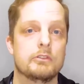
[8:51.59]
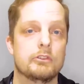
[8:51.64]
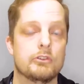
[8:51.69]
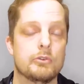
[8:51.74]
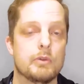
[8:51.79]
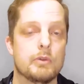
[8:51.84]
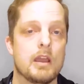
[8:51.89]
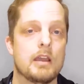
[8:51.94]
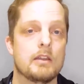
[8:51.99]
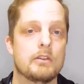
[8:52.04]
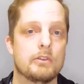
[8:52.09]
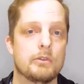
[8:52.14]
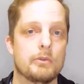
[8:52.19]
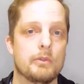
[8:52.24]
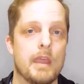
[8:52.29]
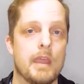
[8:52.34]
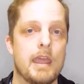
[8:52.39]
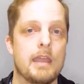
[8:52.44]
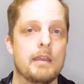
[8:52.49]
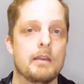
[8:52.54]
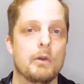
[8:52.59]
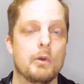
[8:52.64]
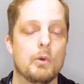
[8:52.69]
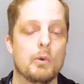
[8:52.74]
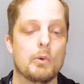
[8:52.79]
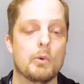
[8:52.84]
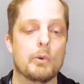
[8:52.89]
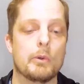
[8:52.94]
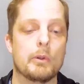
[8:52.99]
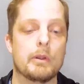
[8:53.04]
do not do that,
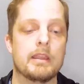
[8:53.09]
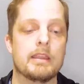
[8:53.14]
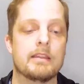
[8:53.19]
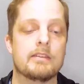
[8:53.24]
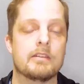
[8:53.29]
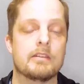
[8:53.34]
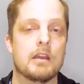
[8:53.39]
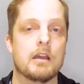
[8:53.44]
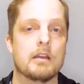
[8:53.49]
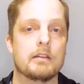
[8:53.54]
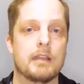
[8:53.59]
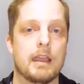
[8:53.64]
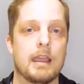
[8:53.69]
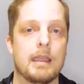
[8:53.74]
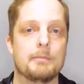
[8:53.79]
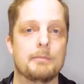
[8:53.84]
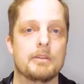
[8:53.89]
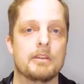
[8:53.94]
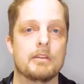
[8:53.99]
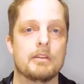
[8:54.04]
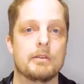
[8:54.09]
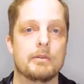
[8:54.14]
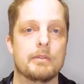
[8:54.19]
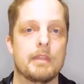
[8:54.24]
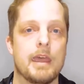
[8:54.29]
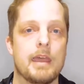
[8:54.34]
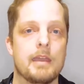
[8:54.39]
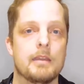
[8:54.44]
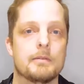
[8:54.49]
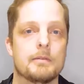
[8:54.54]
or it's not time to do
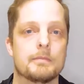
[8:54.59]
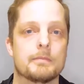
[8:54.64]
that.